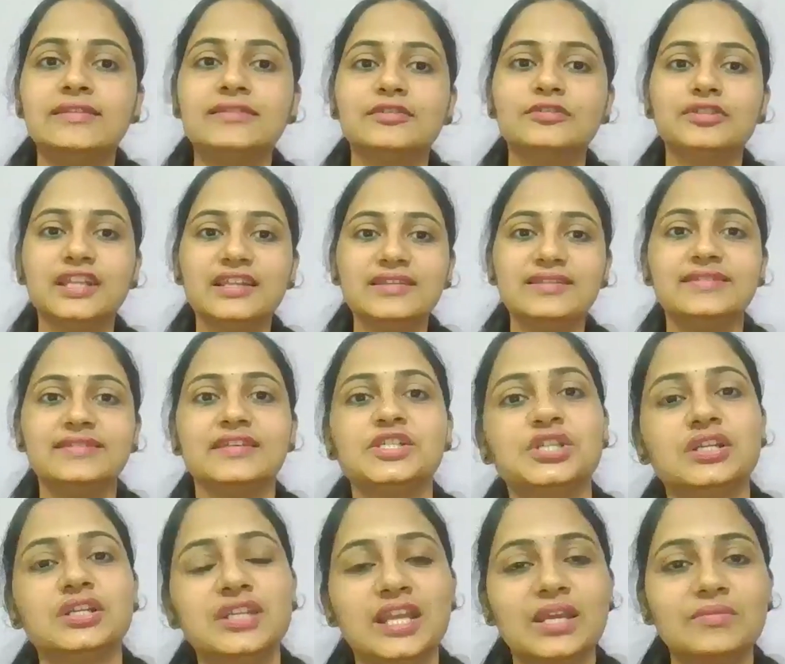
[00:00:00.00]
So this
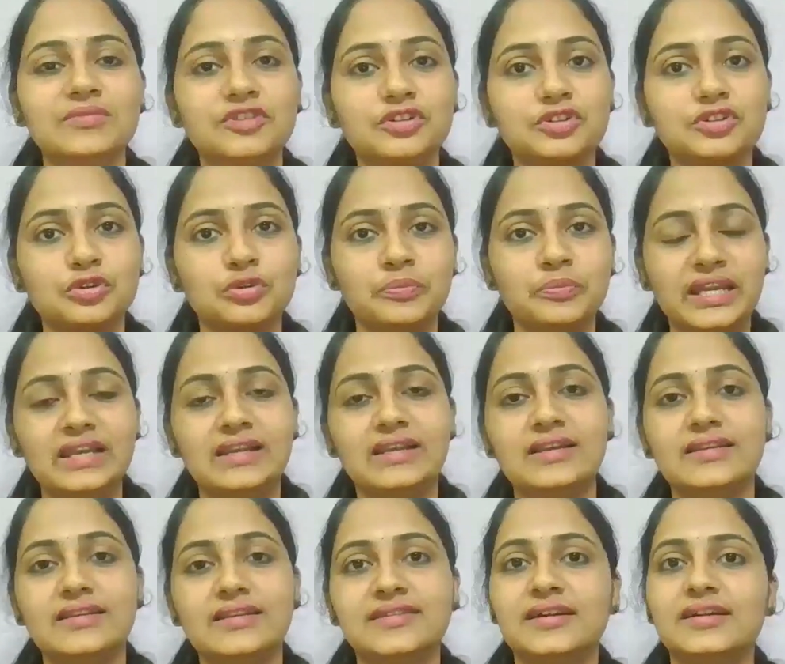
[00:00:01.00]
session aims to
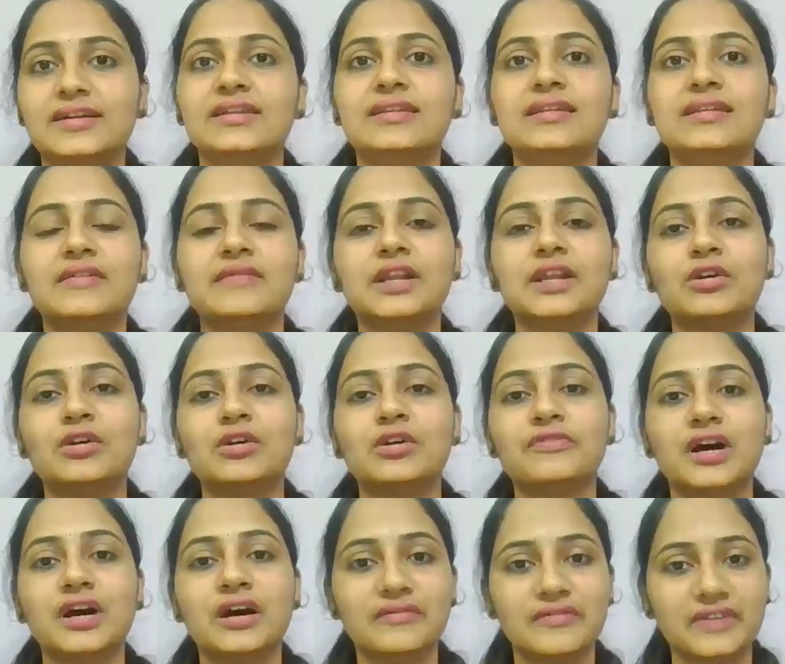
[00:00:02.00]
build certain level
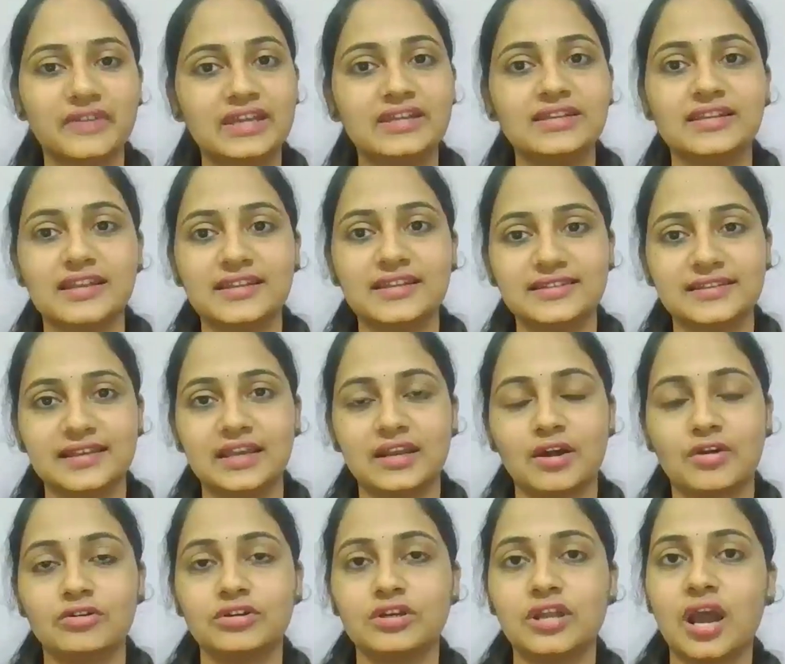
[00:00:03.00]
of awareness
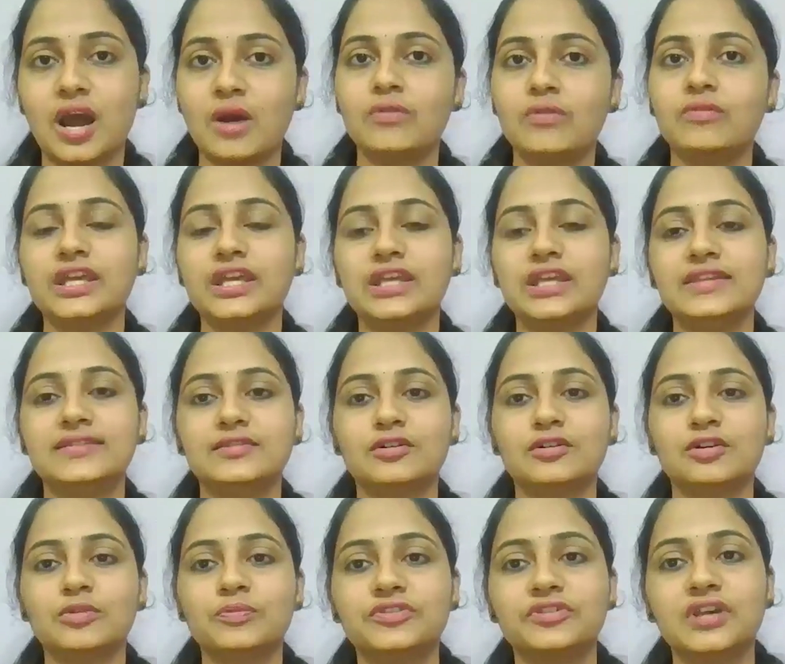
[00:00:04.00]
around how
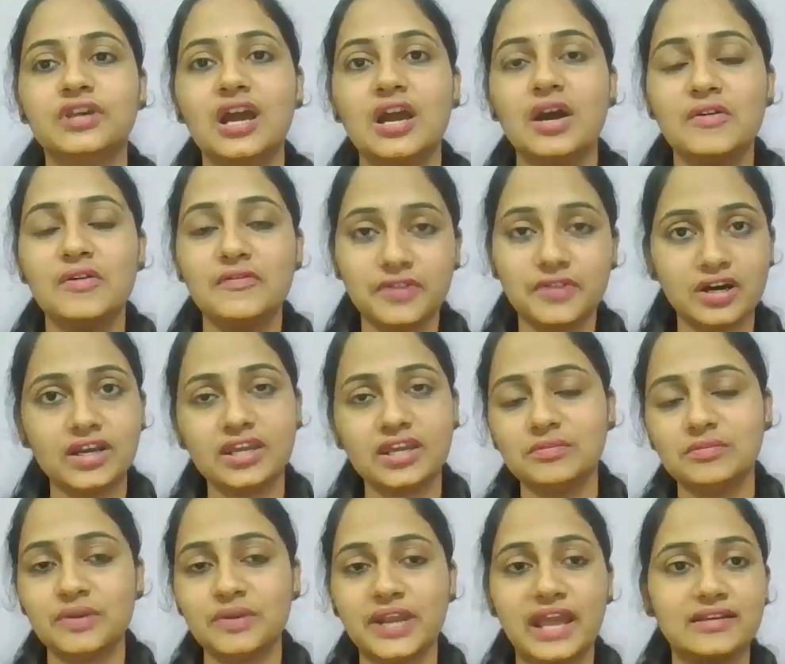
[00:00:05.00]
ESOPs work
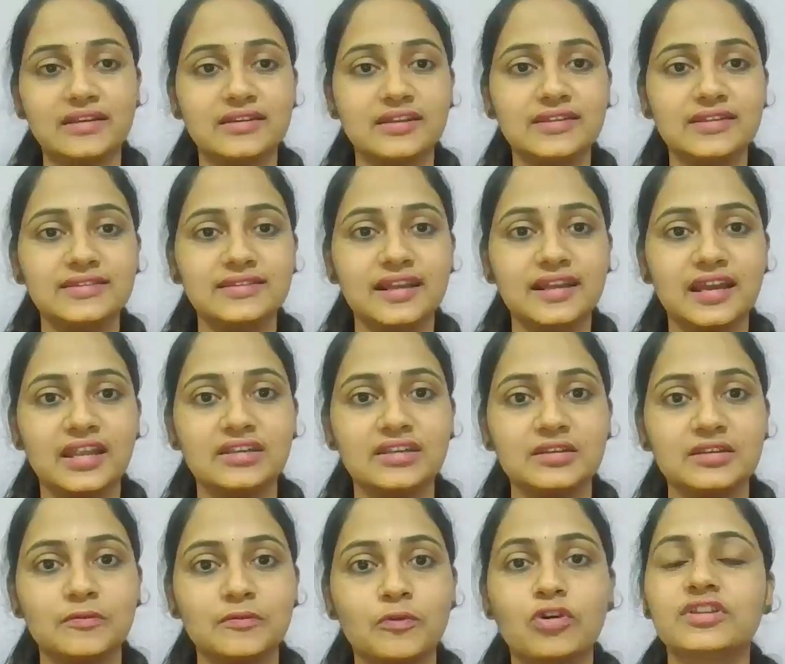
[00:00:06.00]
in practice
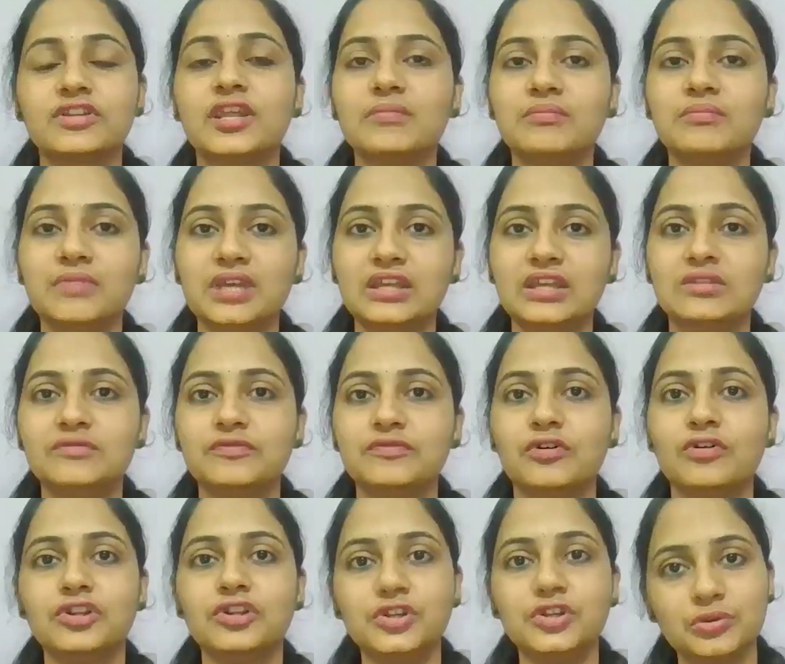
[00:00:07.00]
and what they mean
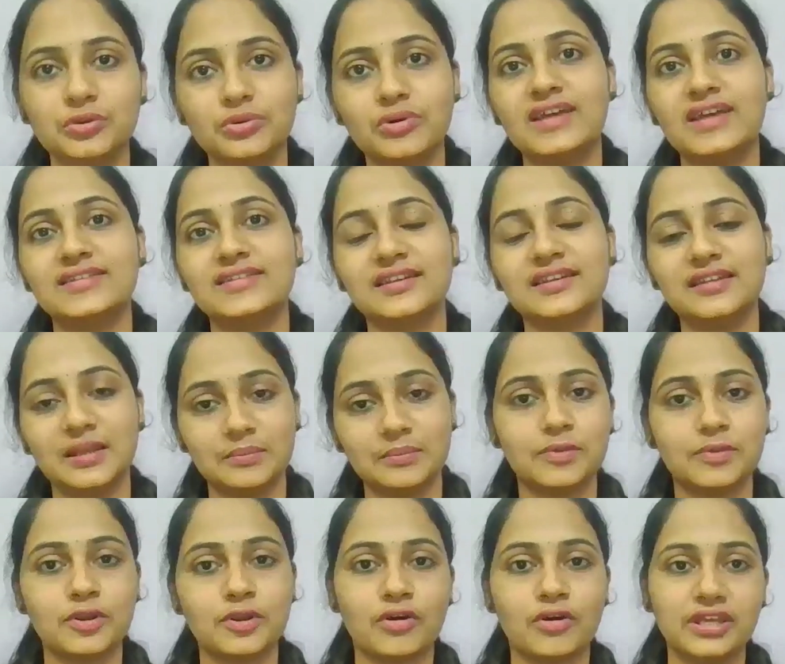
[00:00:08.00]
for you as an
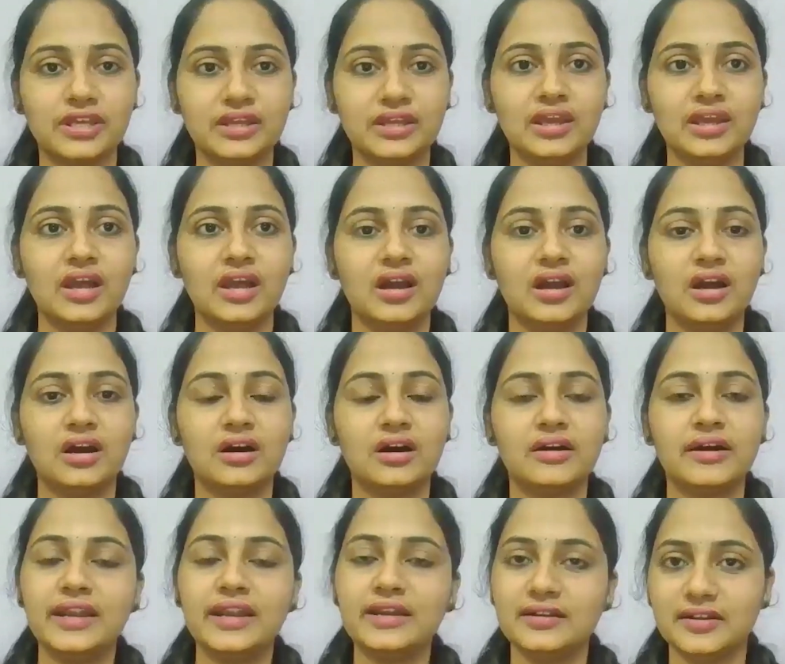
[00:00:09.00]
employee
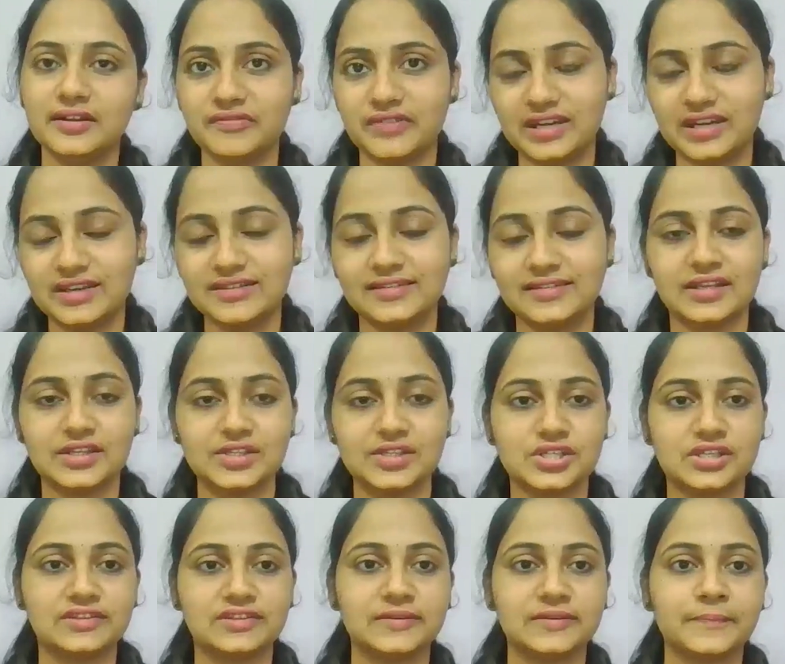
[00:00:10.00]
at different
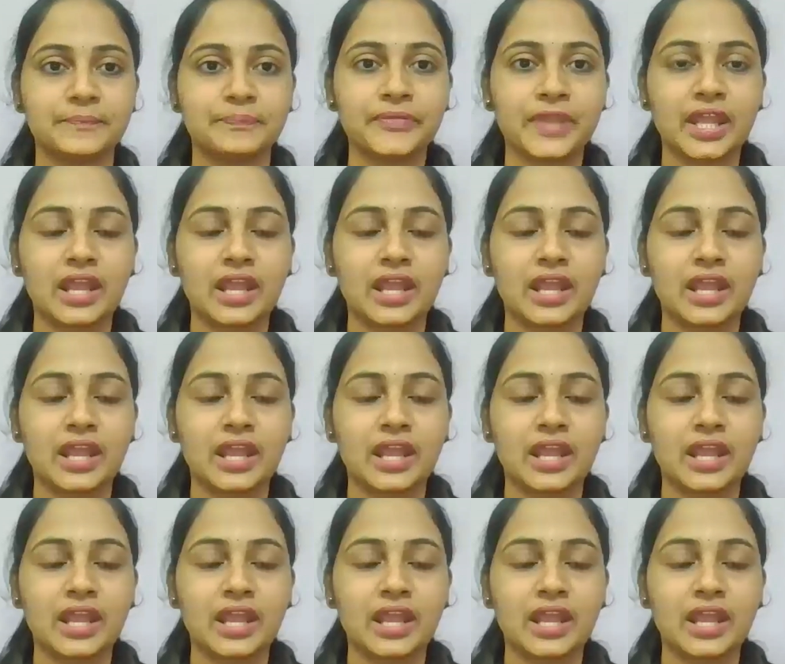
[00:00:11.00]
stages.